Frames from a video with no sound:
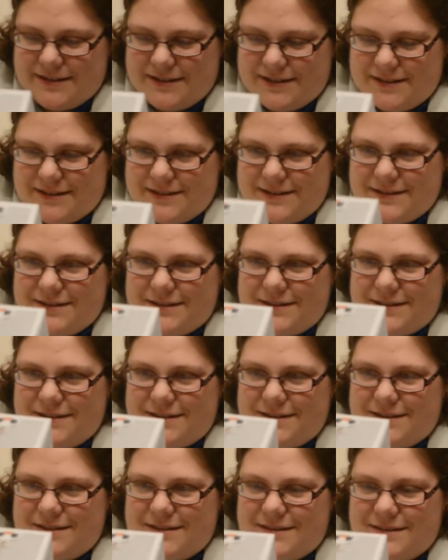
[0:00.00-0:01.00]

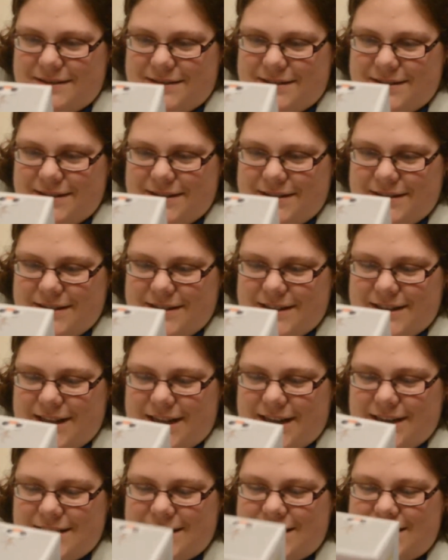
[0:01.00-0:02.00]
Oh,
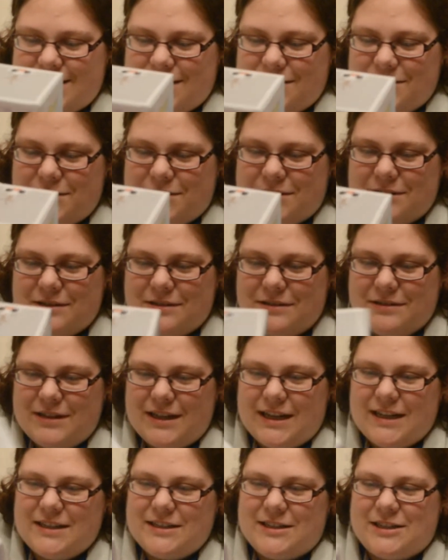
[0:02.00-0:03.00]
that's so
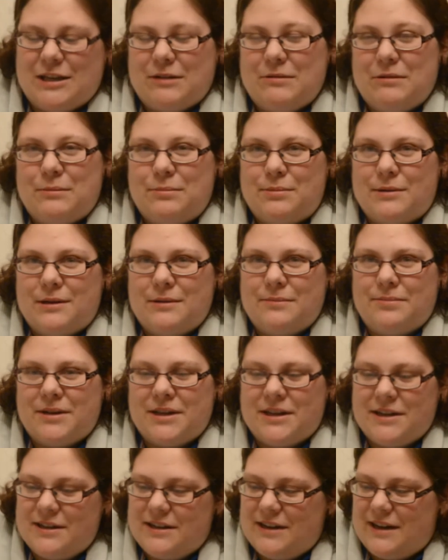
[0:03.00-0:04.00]
cool and so
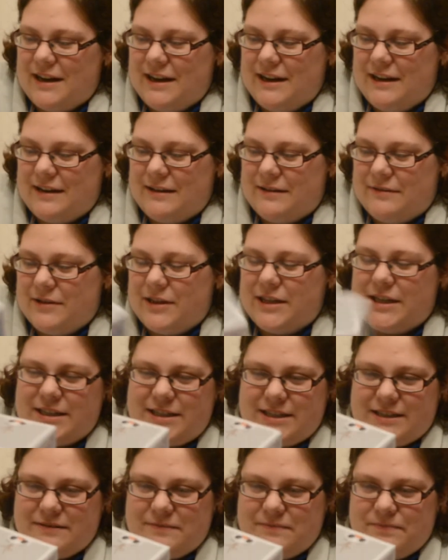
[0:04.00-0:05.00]
appropriate. I love
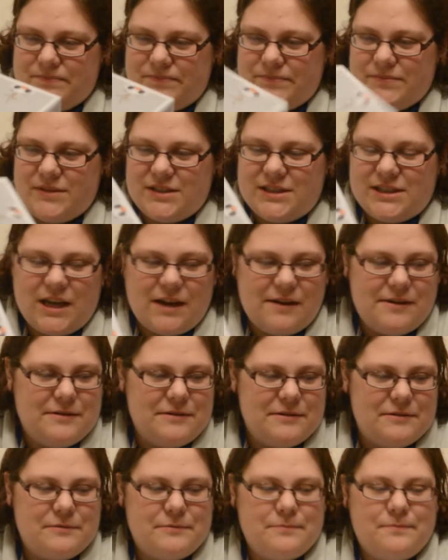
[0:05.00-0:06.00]
it.
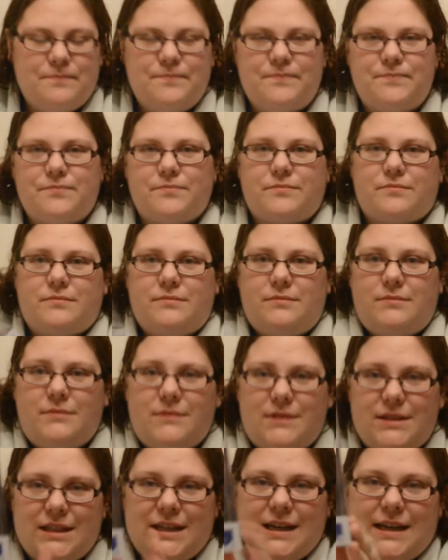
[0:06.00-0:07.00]
So,
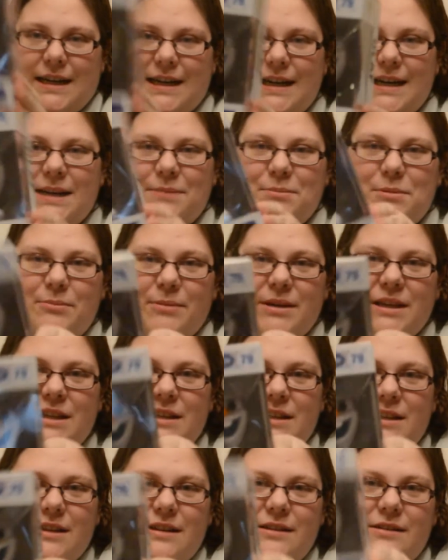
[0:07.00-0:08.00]
I'm
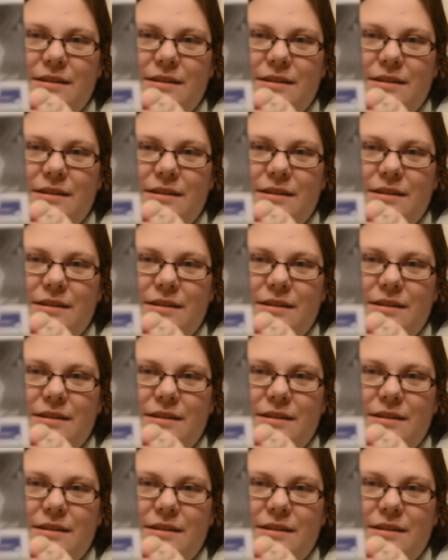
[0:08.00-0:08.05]
Mr.